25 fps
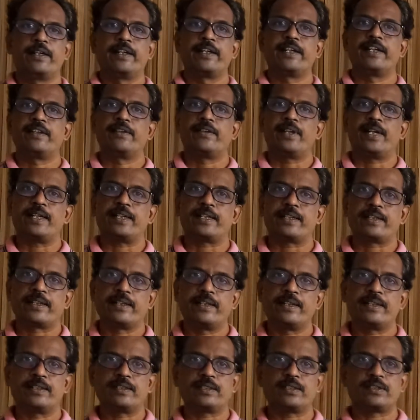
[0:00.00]
In that
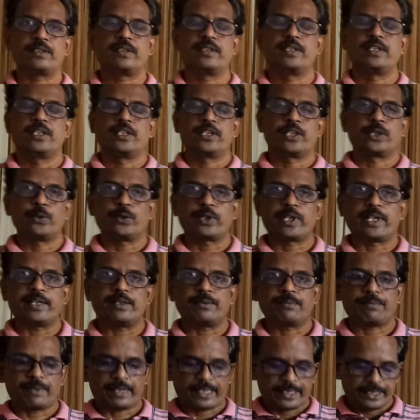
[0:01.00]
case you can
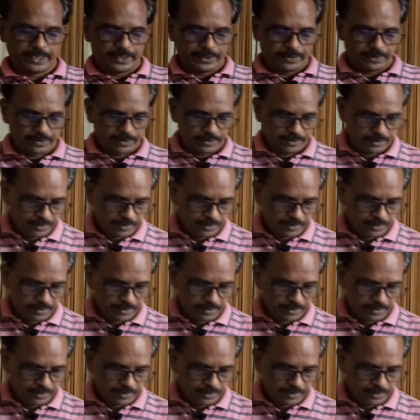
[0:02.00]
find